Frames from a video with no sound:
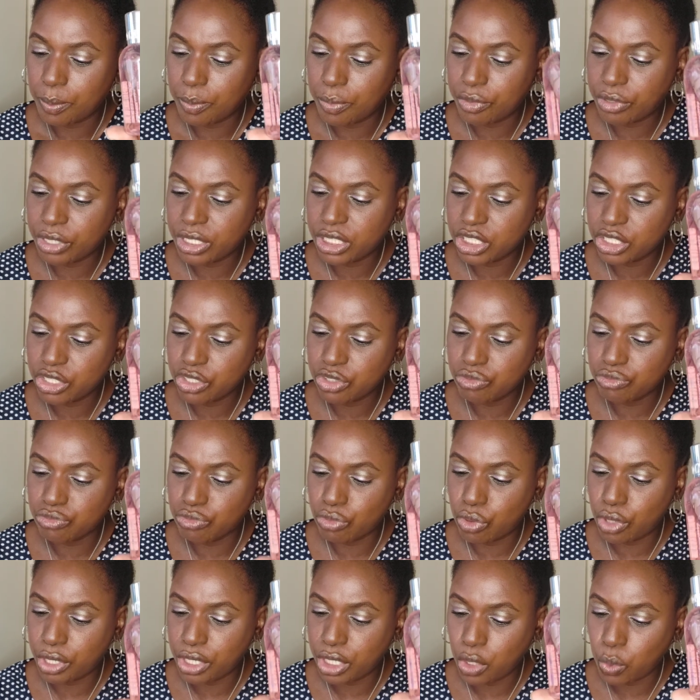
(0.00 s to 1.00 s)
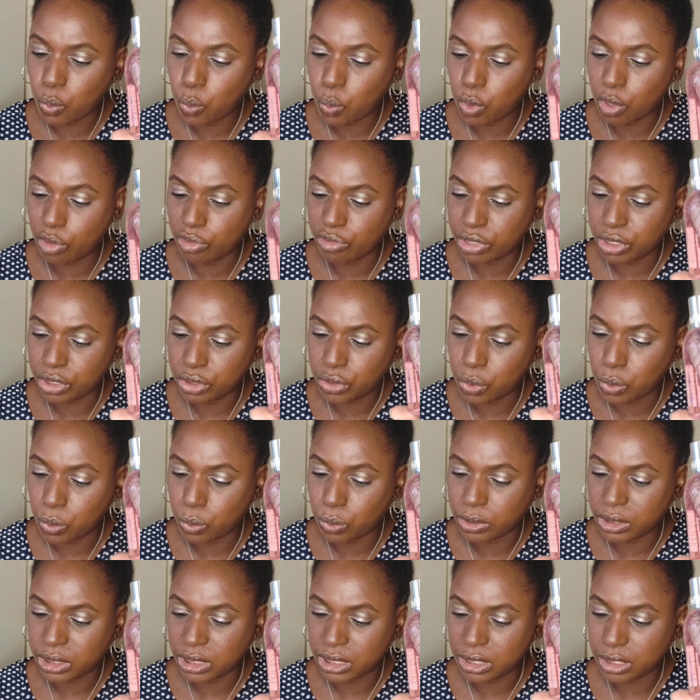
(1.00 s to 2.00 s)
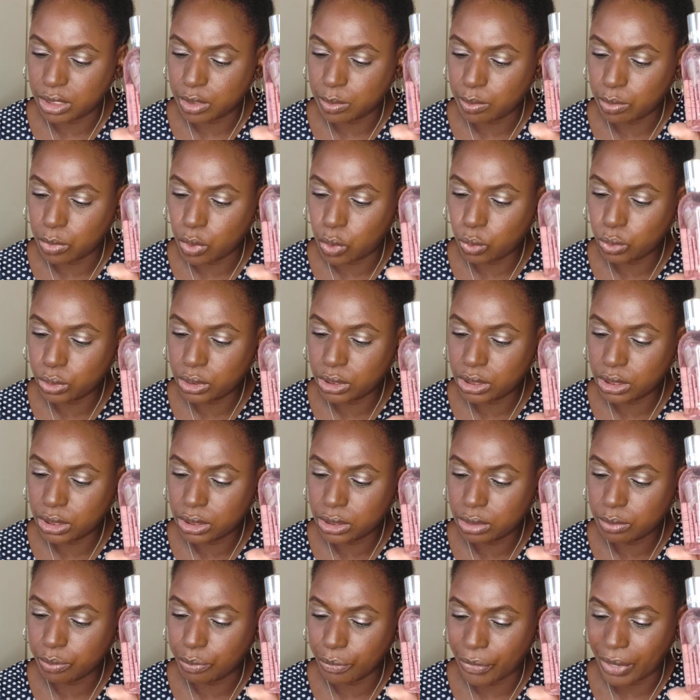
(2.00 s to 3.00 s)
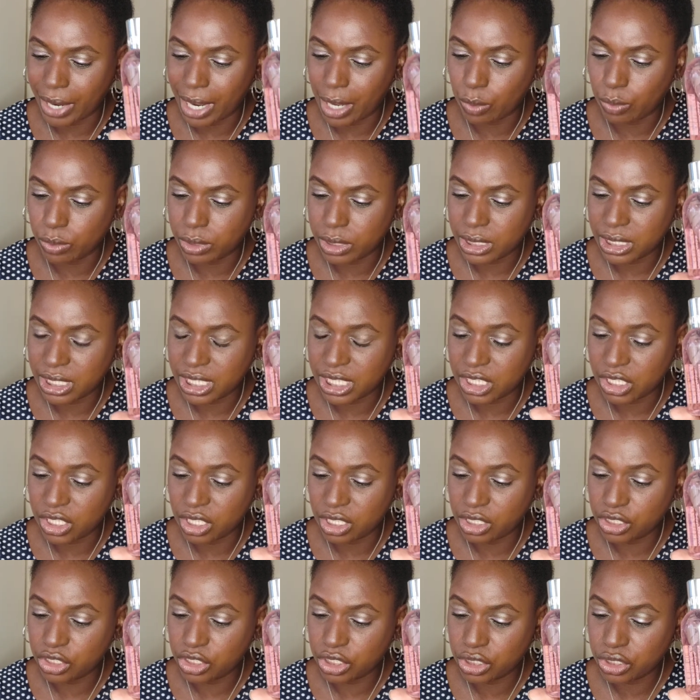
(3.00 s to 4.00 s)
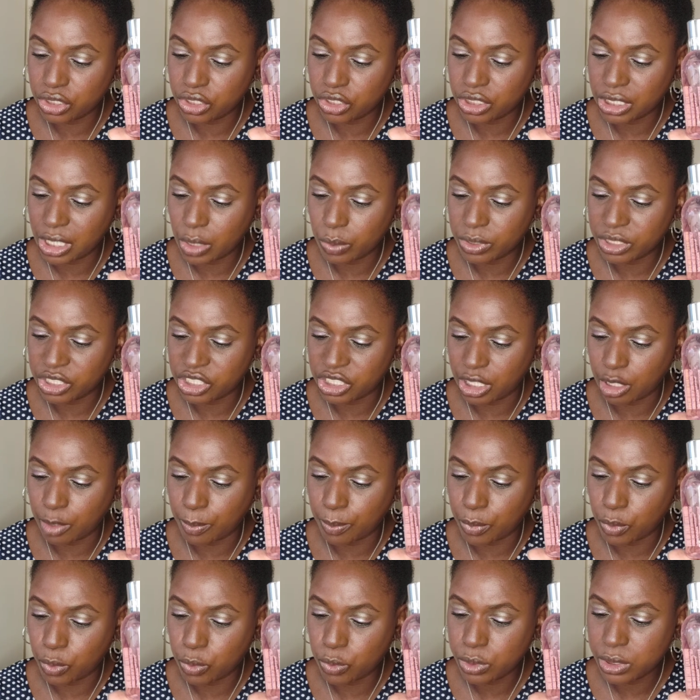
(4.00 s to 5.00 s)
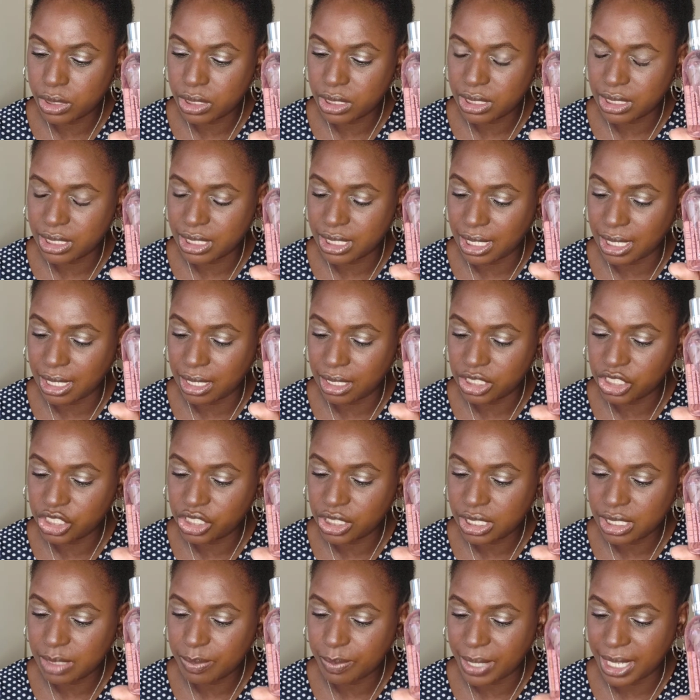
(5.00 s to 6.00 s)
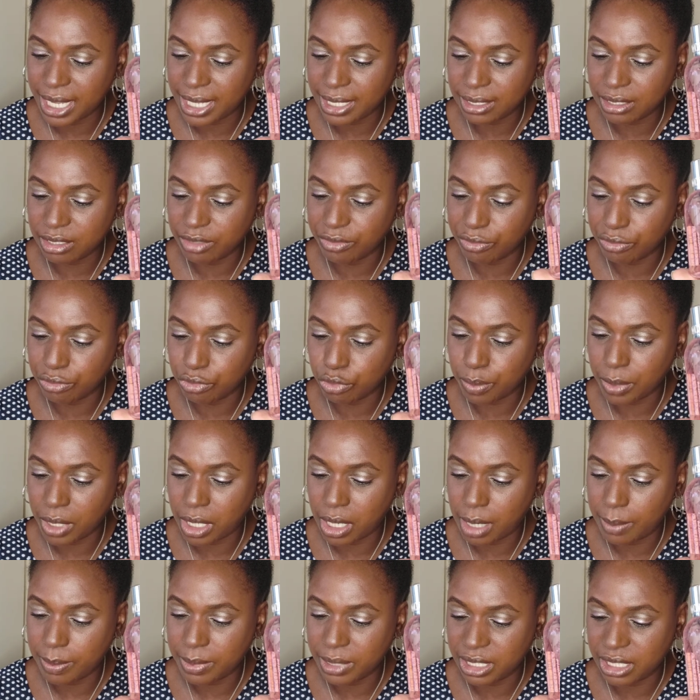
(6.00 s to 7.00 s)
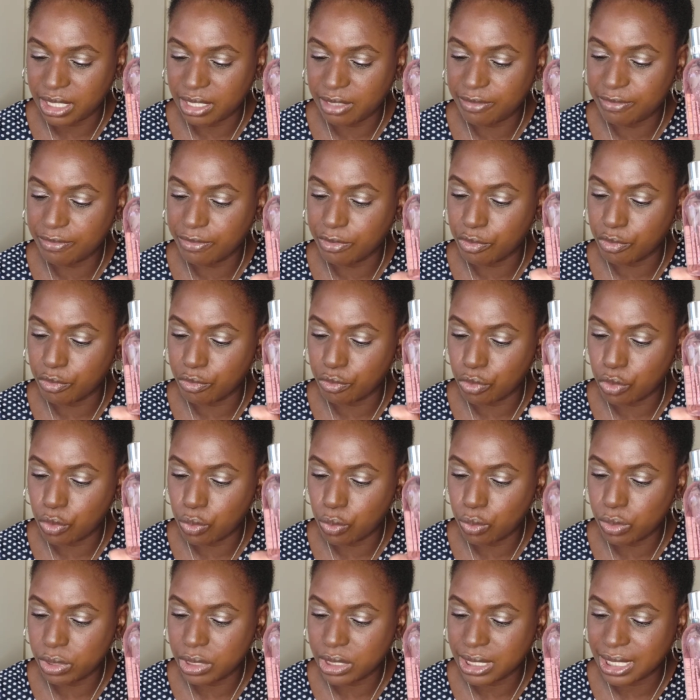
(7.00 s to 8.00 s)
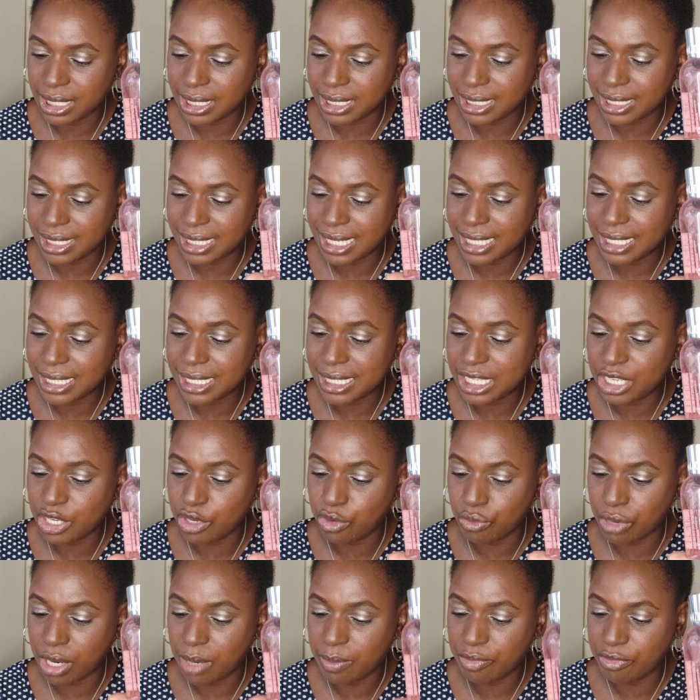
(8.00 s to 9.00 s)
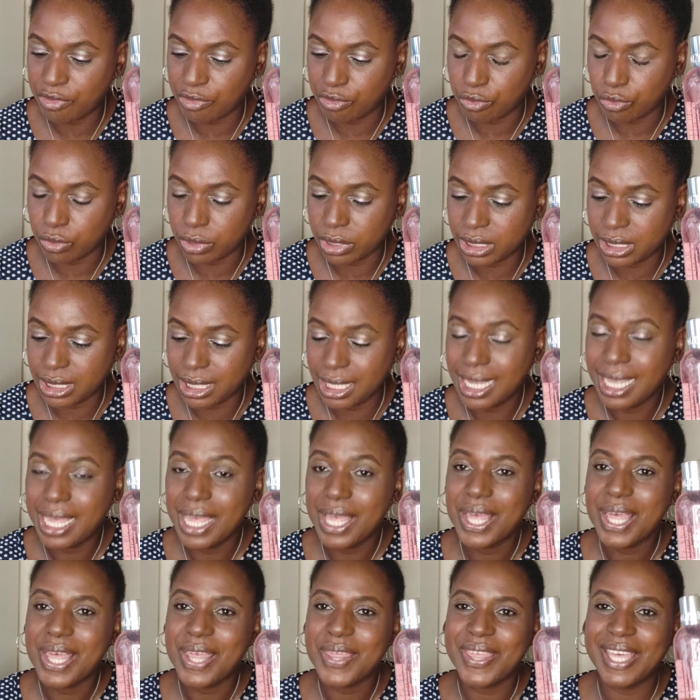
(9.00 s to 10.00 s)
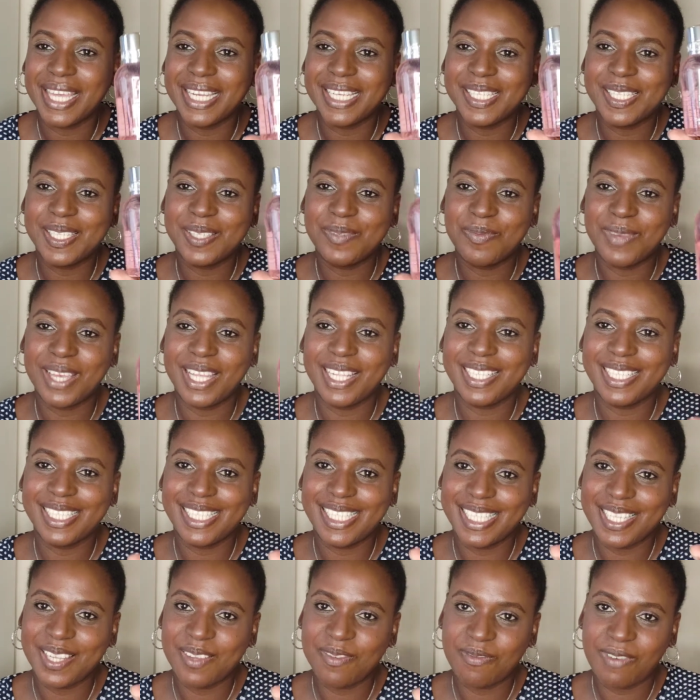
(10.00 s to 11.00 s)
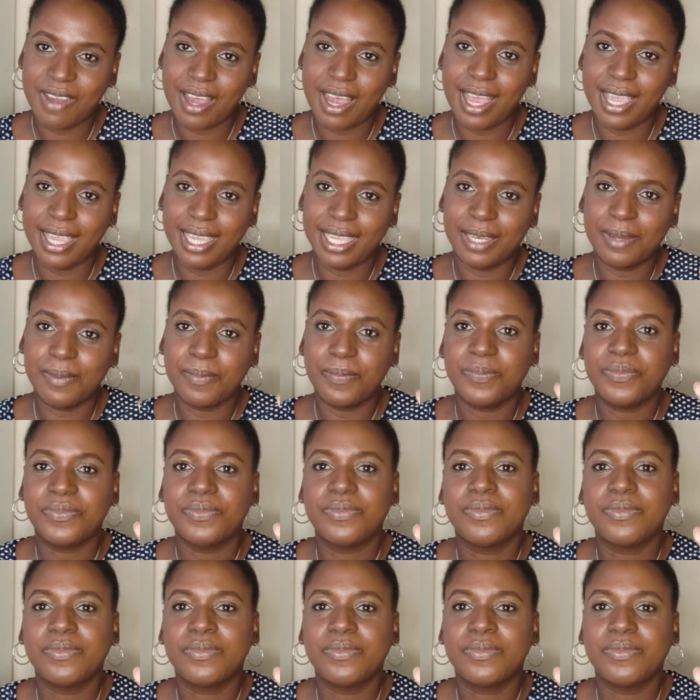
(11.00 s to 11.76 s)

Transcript: British Royal Warrant Holders Molton Brown's Indulgent Shower Gel boasts a luscious blend of rhubarb leaf, rose, and zesty grapefruit that smells divine.